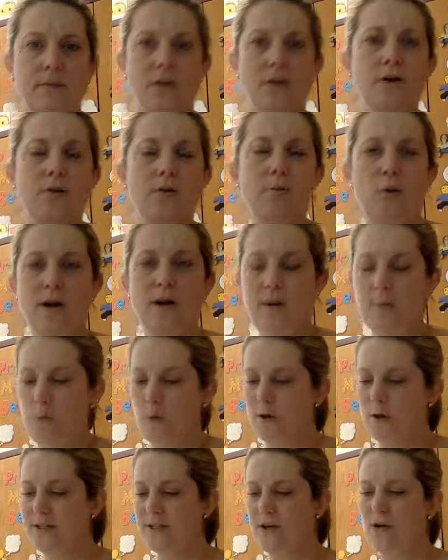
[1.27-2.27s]
Good morning,
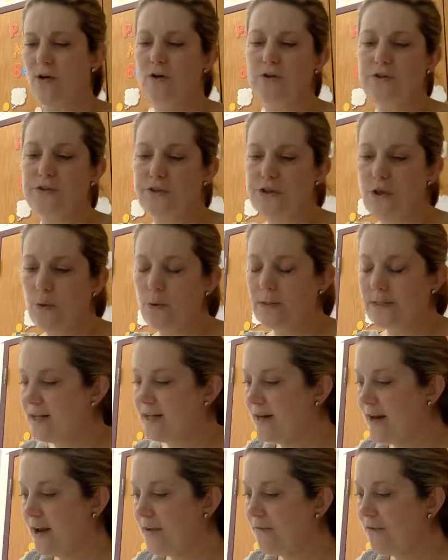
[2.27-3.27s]
boys and girls. So
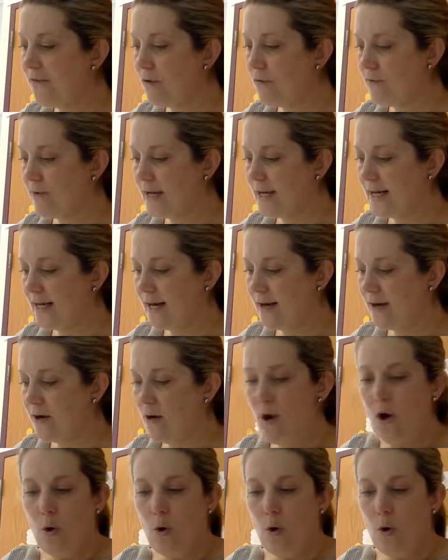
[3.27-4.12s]
today for reading,